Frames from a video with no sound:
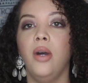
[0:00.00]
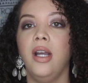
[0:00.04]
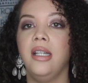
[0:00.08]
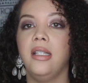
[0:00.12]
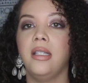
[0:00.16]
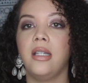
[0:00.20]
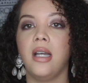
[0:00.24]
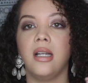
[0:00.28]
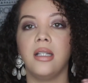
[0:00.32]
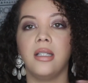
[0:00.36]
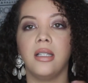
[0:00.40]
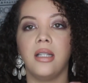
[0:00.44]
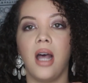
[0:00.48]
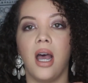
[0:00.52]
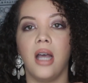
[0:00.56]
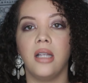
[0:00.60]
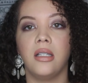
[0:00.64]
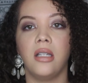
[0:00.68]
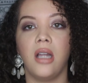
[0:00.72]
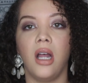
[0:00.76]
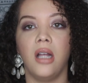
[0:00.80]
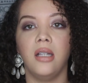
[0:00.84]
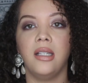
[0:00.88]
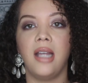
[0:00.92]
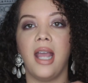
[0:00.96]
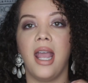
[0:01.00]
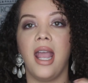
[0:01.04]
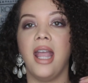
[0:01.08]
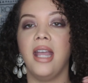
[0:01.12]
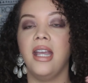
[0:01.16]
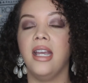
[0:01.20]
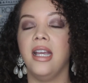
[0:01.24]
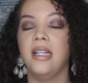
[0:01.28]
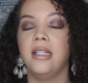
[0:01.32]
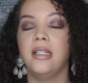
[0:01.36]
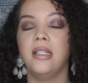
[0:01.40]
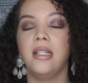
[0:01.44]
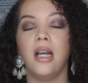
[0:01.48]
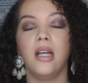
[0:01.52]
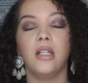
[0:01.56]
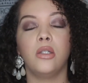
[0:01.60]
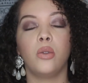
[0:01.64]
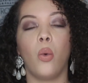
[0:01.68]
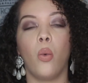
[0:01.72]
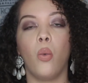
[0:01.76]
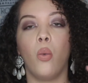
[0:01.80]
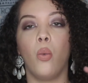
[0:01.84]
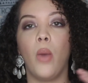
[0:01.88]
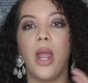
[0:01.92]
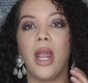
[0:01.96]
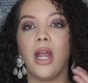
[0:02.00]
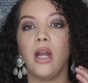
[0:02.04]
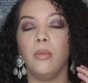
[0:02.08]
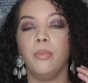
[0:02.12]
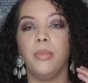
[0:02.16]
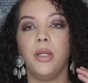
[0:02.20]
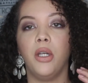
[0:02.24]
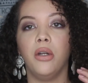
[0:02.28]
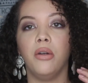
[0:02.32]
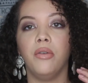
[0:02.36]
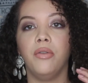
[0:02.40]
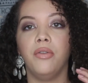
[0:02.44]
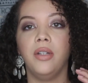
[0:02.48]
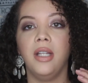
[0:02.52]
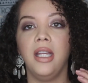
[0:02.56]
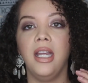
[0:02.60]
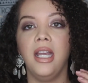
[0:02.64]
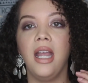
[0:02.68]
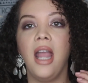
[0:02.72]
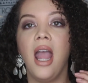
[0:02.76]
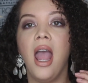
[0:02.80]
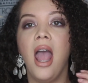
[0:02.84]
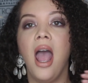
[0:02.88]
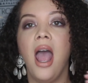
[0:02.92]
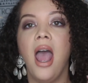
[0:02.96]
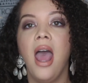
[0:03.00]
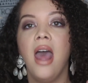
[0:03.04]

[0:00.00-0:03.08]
It does last all day. It does wear beautifully.